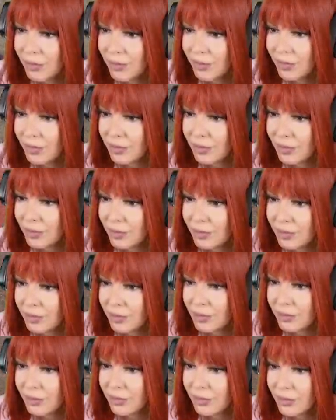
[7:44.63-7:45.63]

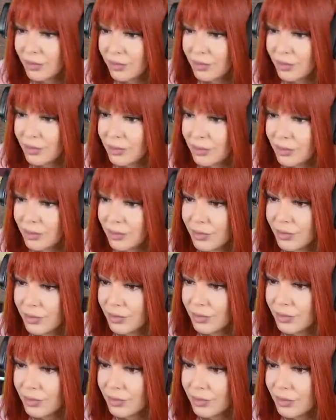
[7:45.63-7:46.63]

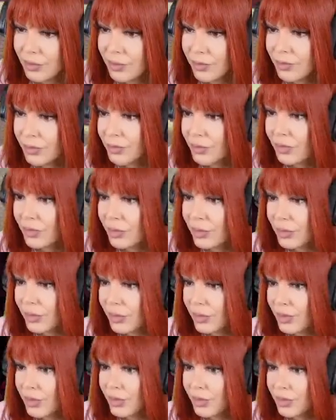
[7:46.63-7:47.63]

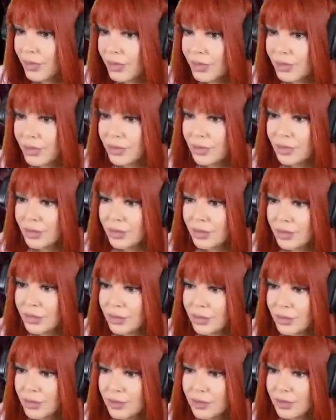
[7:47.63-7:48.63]

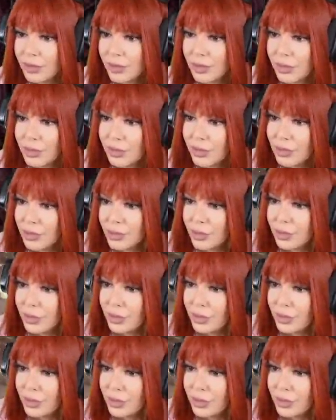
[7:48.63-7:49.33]
Nobody speaks.